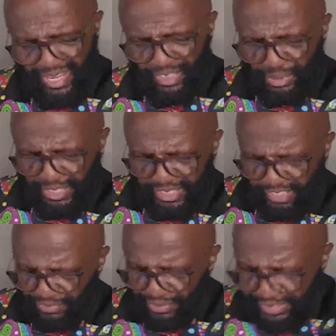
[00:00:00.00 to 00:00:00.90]
Hallelujah.
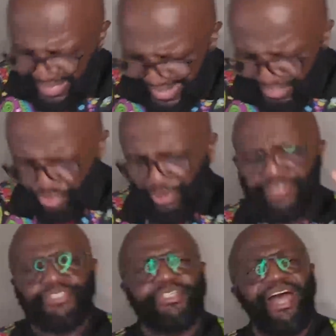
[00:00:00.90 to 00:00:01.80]
If you can't
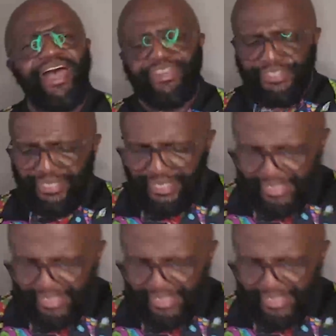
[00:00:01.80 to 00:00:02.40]
trust God to